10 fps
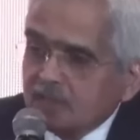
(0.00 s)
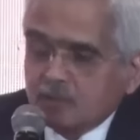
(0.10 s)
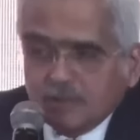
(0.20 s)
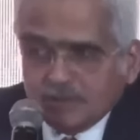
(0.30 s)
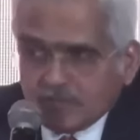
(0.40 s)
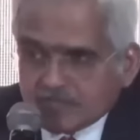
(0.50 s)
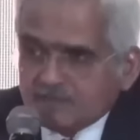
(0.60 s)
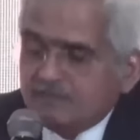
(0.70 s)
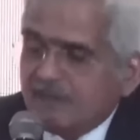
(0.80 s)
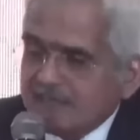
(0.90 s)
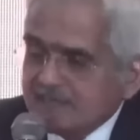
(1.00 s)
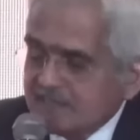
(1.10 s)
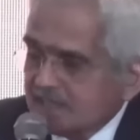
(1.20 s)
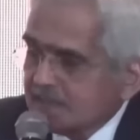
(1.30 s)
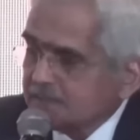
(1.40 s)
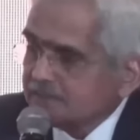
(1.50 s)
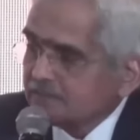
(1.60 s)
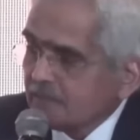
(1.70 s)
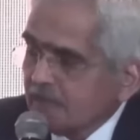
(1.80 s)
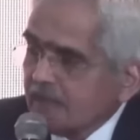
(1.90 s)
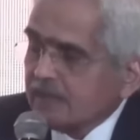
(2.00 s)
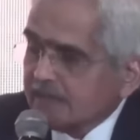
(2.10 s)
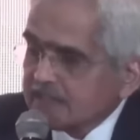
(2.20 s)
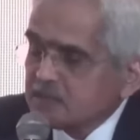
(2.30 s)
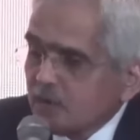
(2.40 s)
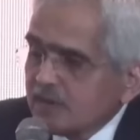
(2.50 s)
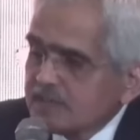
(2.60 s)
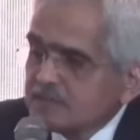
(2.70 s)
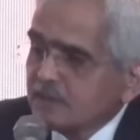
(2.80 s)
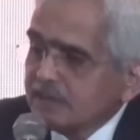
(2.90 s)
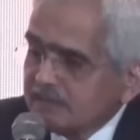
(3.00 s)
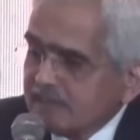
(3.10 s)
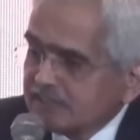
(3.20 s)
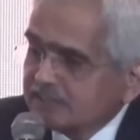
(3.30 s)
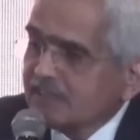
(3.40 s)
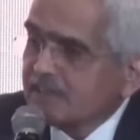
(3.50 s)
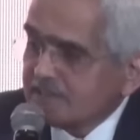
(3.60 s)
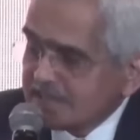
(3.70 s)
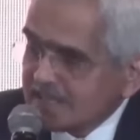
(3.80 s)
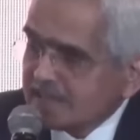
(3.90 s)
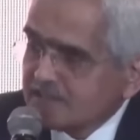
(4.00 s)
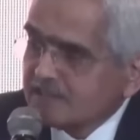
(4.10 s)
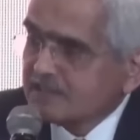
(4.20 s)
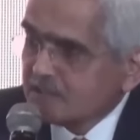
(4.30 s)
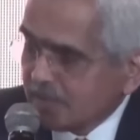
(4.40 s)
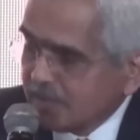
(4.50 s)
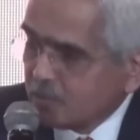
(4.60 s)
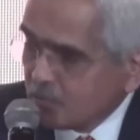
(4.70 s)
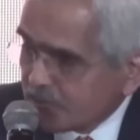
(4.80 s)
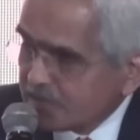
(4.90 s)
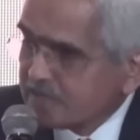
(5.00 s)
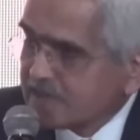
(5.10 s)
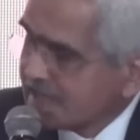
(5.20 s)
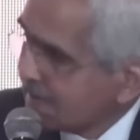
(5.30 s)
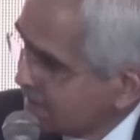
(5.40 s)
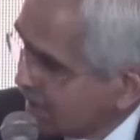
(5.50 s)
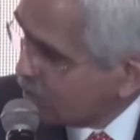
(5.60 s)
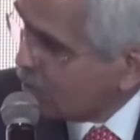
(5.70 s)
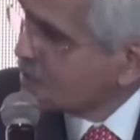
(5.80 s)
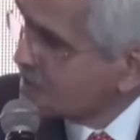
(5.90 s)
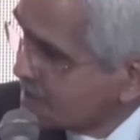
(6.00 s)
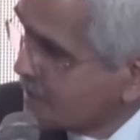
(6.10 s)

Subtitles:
it will be much faster. Next point is for international transactions. When two countries have their own